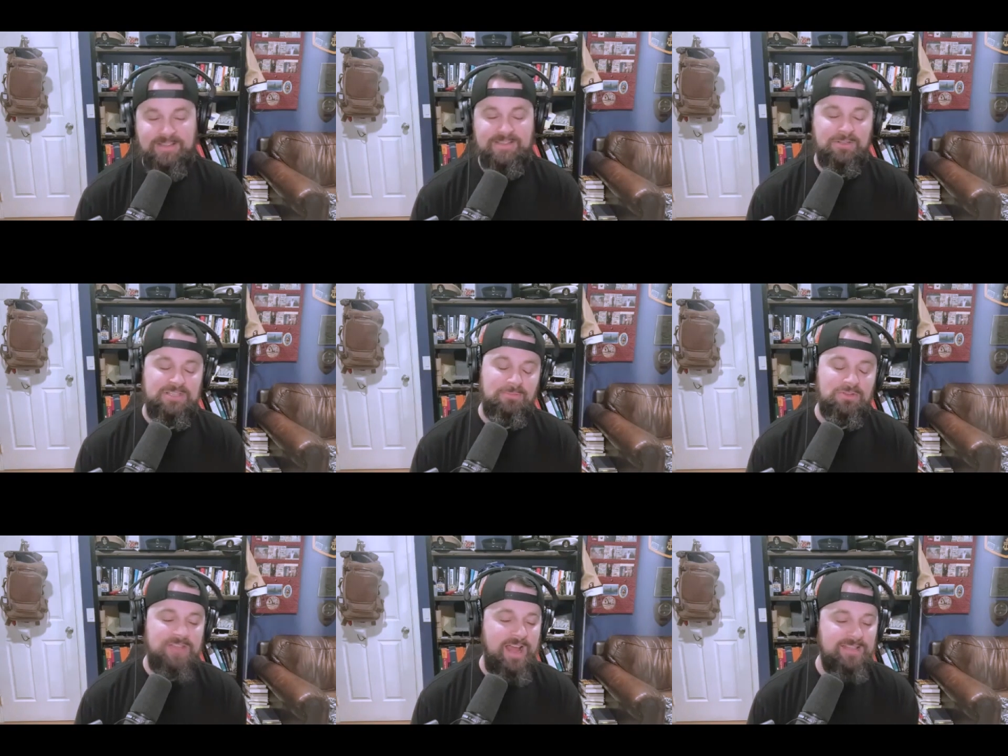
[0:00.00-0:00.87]
So it's the
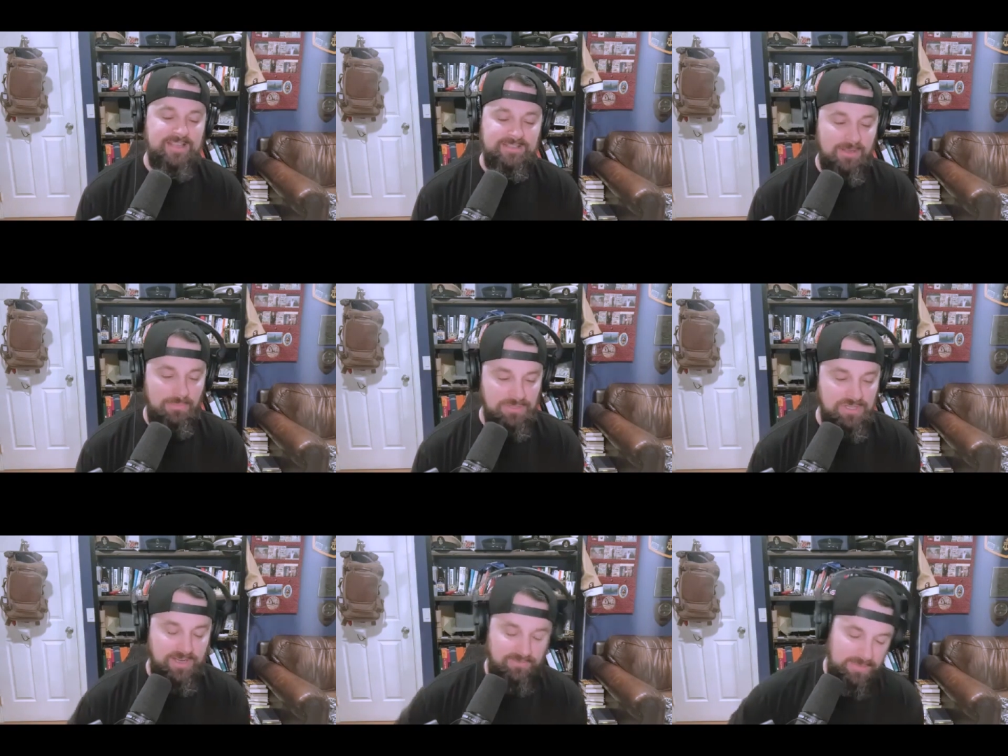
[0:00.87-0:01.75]
most nonsensical
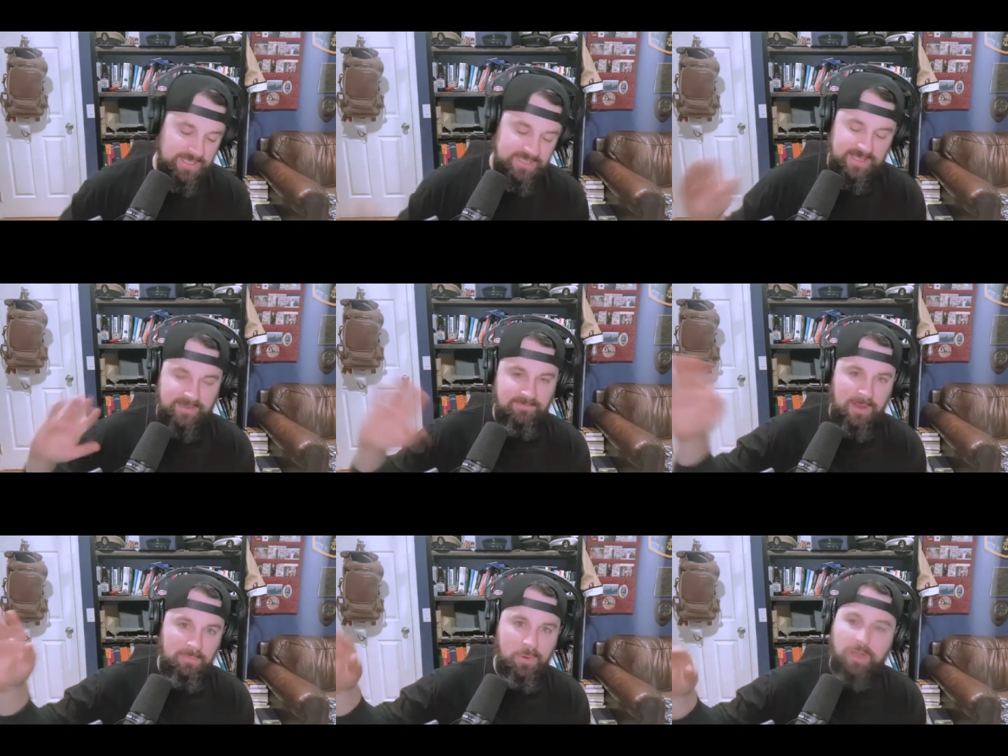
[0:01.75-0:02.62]
bullshit ever, but that's not even
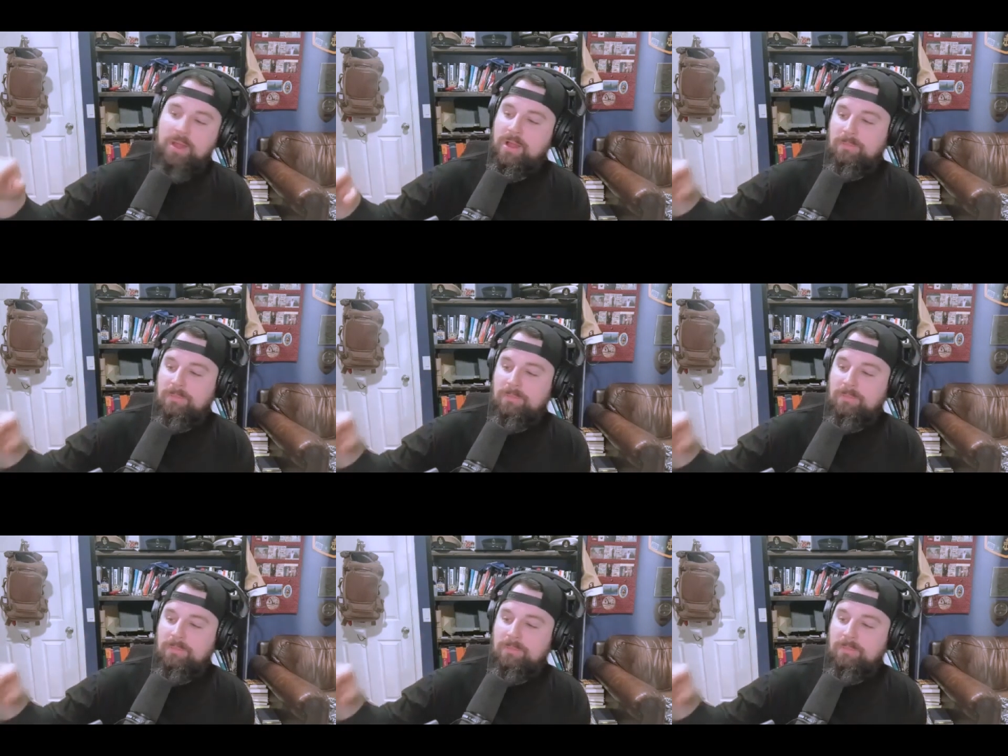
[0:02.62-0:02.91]
my point.